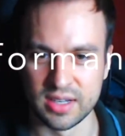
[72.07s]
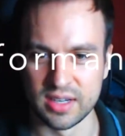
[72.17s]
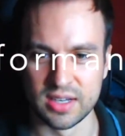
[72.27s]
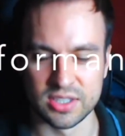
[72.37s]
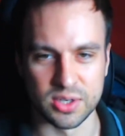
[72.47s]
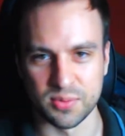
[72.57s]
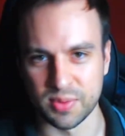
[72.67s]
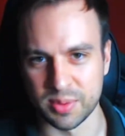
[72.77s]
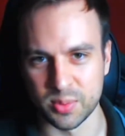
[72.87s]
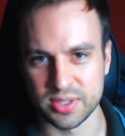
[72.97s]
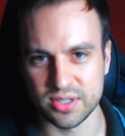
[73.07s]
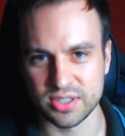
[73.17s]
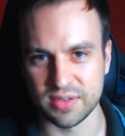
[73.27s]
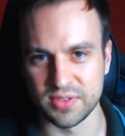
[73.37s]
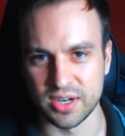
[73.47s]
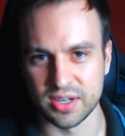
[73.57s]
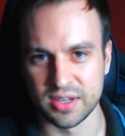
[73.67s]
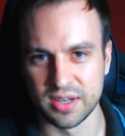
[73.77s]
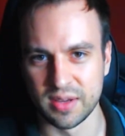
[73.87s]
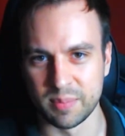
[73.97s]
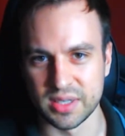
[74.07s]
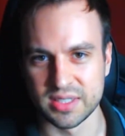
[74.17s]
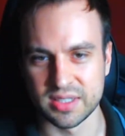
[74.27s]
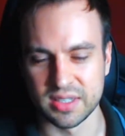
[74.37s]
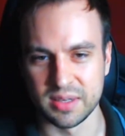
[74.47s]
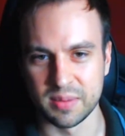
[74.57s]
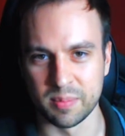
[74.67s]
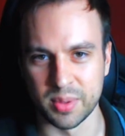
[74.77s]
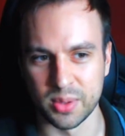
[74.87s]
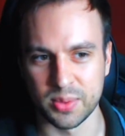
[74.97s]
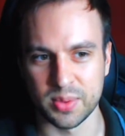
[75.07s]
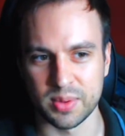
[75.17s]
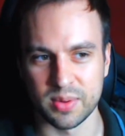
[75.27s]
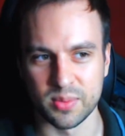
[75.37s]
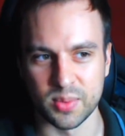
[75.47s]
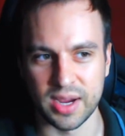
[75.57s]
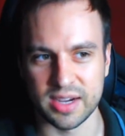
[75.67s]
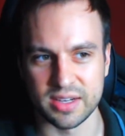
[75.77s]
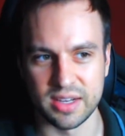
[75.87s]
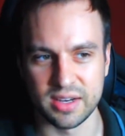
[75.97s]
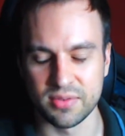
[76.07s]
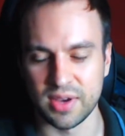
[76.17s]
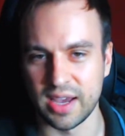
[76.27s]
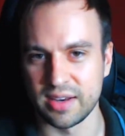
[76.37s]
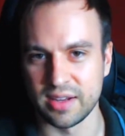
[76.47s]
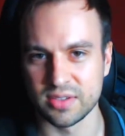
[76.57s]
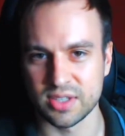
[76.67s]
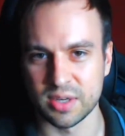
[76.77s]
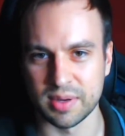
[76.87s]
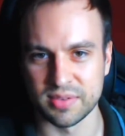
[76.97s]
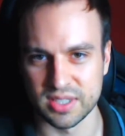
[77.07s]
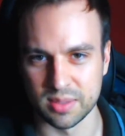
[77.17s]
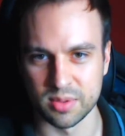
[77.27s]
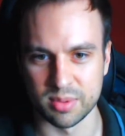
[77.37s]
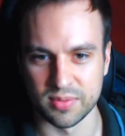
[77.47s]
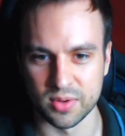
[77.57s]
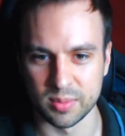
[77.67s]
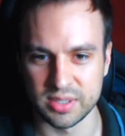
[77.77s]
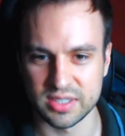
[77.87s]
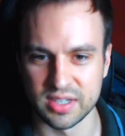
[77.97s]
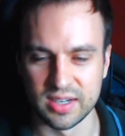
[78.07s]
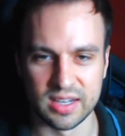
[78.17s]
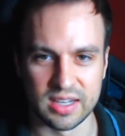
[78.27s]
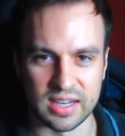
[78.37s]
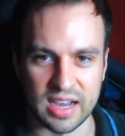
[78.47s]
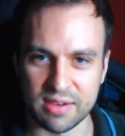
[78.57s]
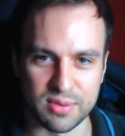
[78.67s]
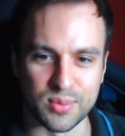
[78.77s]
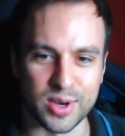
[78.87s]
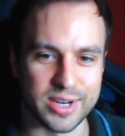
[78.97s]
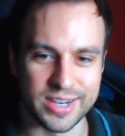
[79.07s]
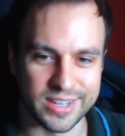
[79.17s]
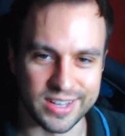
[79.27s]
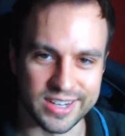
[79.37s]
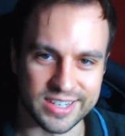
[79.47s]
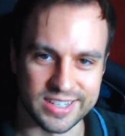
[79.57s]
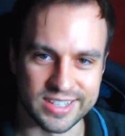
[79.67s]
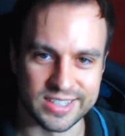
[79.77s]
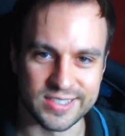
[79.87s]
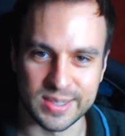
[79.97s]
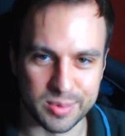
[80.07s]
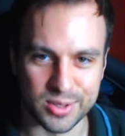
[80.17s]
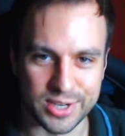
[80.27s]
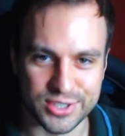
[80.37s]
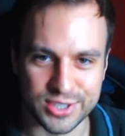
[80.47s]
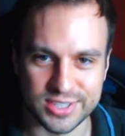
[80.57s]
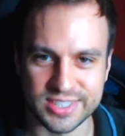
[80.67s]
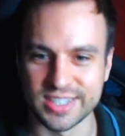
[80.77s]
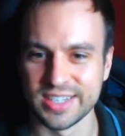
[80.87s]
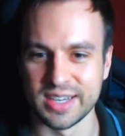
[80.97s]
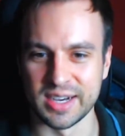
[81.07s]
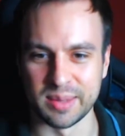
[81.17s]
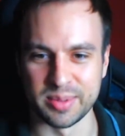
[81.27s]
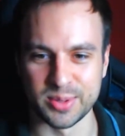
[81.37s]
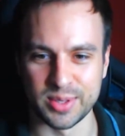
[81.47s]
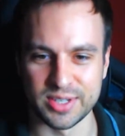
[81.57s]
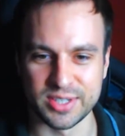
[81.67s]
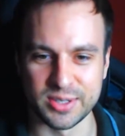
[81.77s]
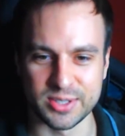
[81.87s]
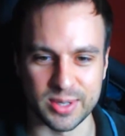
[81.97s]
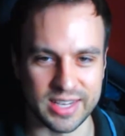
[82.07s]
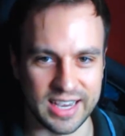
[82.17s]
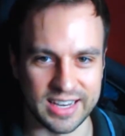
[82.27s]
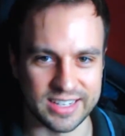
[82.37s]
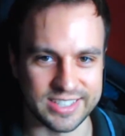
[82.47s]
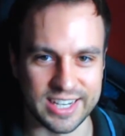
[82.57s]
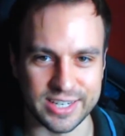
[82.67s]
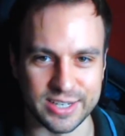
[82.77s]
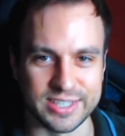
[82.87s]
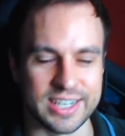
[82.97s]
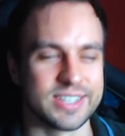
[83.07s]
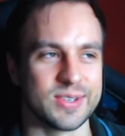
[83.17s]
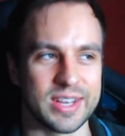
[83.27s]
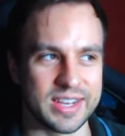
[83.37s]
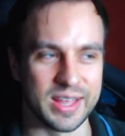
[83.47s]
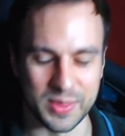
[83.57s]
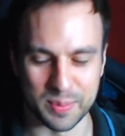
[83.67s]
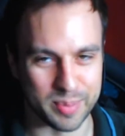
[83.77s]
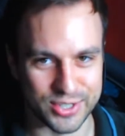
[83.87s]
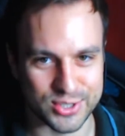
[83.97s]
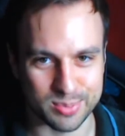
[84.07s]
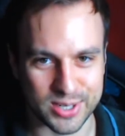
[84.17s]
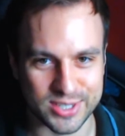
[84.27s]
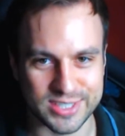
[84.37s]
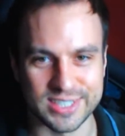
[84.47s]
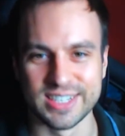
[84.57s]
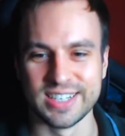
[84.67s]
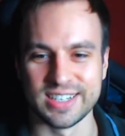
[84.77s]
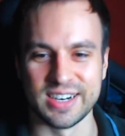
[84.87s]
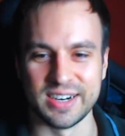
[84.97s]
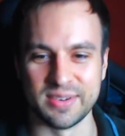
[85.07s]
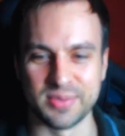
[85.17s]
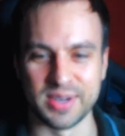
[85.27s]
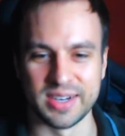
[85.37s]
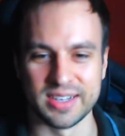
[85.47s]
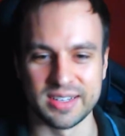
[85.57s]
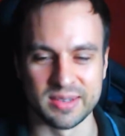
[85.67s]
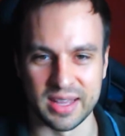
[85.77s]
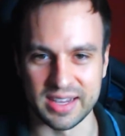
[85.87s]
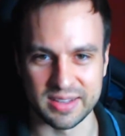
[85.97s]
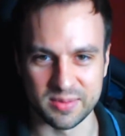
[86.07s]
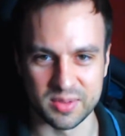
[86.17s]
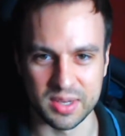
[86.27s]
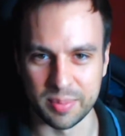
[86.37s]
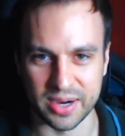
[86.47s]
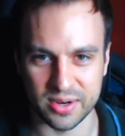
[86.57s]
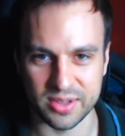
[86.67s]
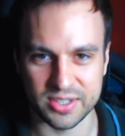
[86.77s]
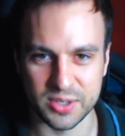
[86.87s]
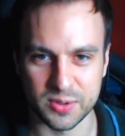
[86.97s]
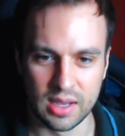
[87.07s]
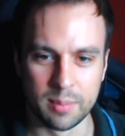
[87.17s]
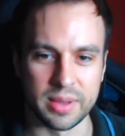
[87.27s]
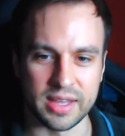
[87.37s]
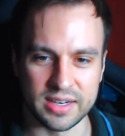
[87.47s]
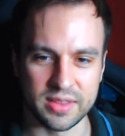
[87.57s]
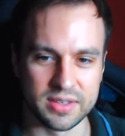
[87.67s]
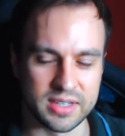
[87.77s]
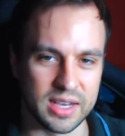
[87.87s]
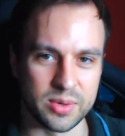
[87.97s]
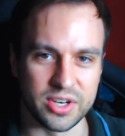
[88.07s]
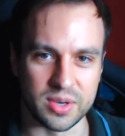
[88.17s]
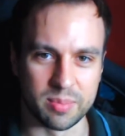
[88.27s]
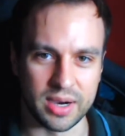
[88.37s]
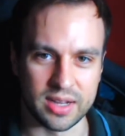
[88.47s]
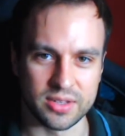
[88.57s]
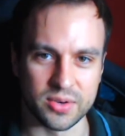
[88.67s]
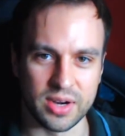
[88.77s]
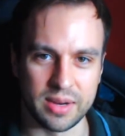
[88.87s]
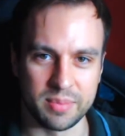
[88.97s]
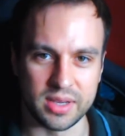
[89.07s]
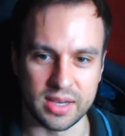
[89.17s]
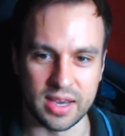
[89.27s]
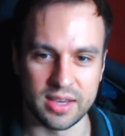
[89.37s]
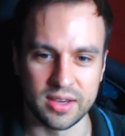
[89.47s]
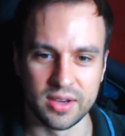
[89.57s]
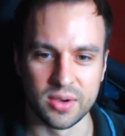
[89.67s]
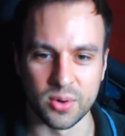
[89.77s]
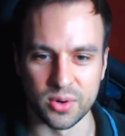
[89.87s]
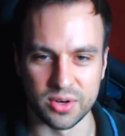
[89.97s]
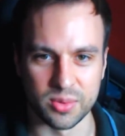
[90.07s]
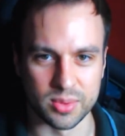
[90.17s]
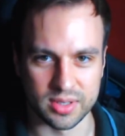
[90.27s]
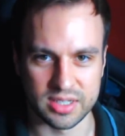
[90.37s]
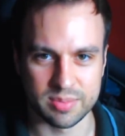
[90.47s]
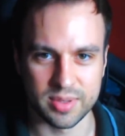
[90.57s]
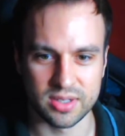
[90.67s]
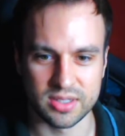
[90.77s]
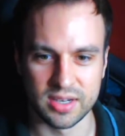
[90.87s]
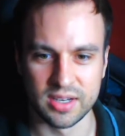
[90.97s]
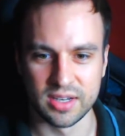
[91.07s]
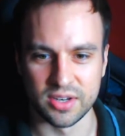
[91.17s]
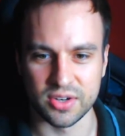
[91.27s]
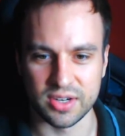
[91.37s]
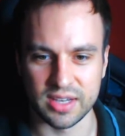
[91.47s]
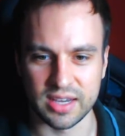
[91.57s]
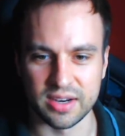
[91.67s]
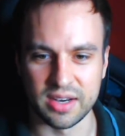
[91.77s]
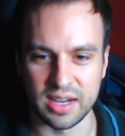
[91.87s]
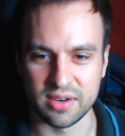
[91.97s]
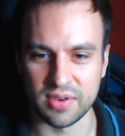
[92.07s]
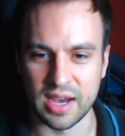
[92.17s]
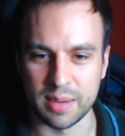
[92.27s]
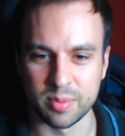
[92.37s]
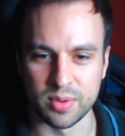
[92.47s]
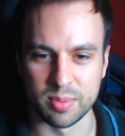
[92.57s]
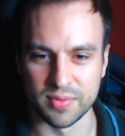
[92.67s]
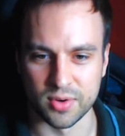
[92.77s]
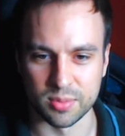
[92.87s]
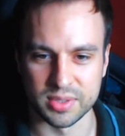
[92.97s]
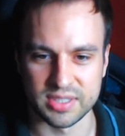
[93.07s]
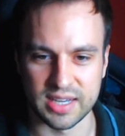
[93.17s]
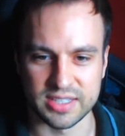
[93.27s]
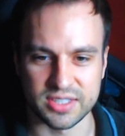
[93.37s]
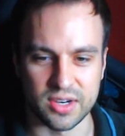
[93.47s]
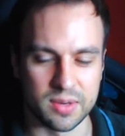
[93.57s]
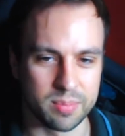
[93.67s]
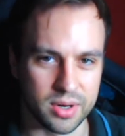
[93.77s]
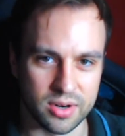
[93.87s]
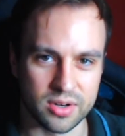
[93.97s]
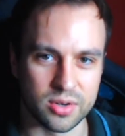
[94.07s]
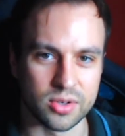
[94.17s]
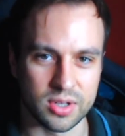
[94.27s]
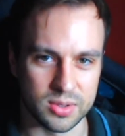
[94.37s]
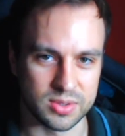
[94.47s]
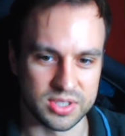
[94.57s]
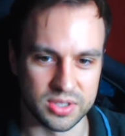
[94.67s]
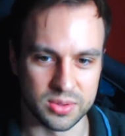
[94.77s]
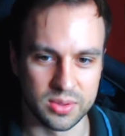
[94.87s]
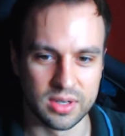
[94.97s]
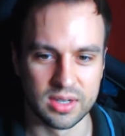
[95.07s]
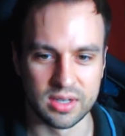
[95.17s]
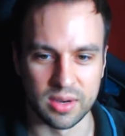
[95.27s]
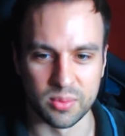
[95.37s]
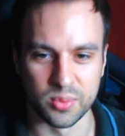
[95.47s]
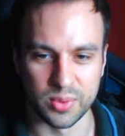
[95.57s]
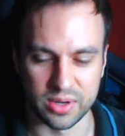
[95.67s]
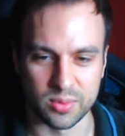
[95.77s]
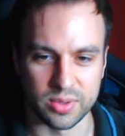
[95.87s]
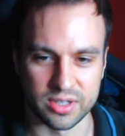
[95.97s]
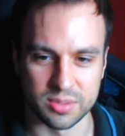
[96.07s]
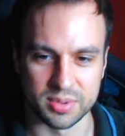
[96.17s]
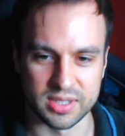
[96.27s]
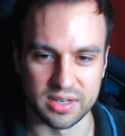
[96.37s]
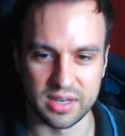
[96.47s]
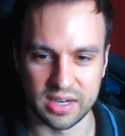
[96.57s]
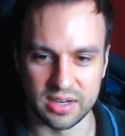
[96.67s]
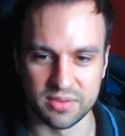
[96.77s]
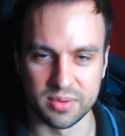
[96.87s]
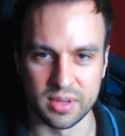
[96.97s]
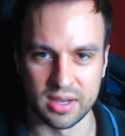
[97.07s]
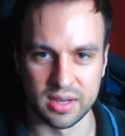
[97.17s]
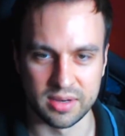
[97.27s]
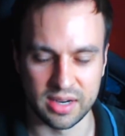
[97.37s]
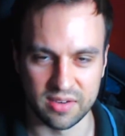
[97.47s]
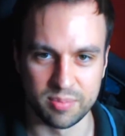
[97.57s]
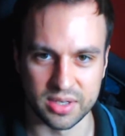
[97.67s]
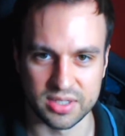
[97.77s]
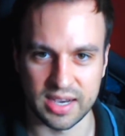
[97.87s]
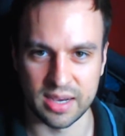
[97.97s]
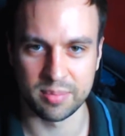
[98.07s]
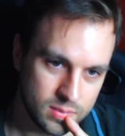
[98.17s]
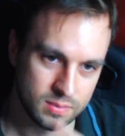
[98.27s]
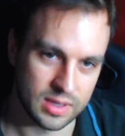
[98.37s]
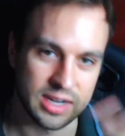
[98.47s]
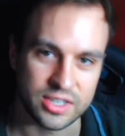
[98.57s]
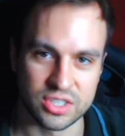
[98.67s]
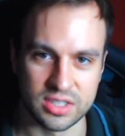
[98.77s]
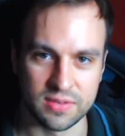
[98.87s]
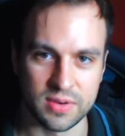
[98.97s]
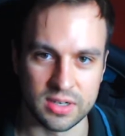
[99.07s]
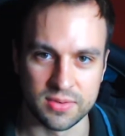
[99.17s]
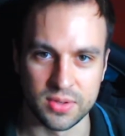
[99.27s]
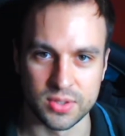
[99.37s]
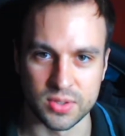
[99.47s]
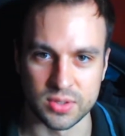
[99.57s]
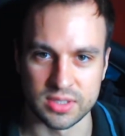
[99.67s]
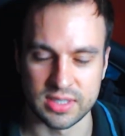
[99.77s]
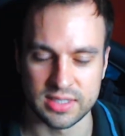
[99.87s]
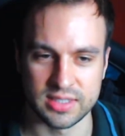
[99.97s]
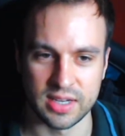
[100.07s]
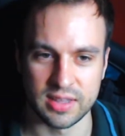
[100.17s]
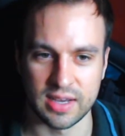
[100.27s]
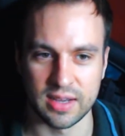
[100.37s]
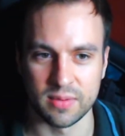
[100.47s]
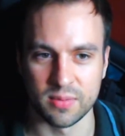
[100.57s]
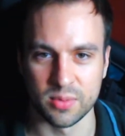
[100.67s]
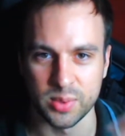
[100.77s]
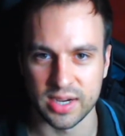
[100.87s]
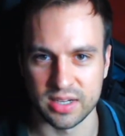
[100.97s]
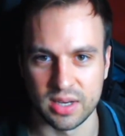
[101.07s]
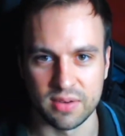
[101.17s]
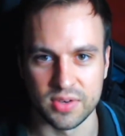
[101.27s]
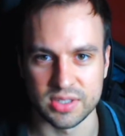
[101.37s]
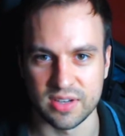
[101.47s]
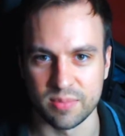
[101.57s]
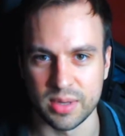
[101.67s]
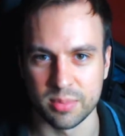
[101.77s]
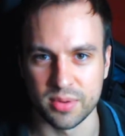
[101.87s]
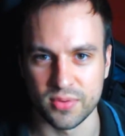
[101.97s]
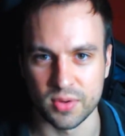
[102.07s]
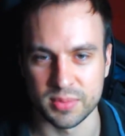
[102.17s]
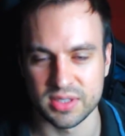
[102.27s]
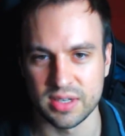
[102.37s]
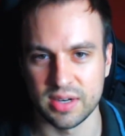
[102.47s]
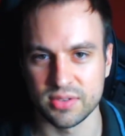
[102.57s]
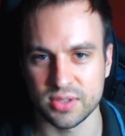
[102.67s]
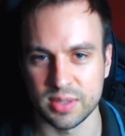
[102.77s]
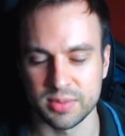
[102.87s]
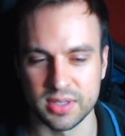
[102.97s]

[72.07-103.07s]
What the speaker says: So from the research I've done, basically both React Native and NativeScript have similar performance. I haven't run any like simulations between the two, so I can't exactly tell you like the benchmarks of like comparing the two. By the end of the day, when you compile your APK or your release build, you're going to get a native app with performance that's on par or close to a real 100% native built app. I actually did find a few sources that say that React Native does have better performance than NativeScript.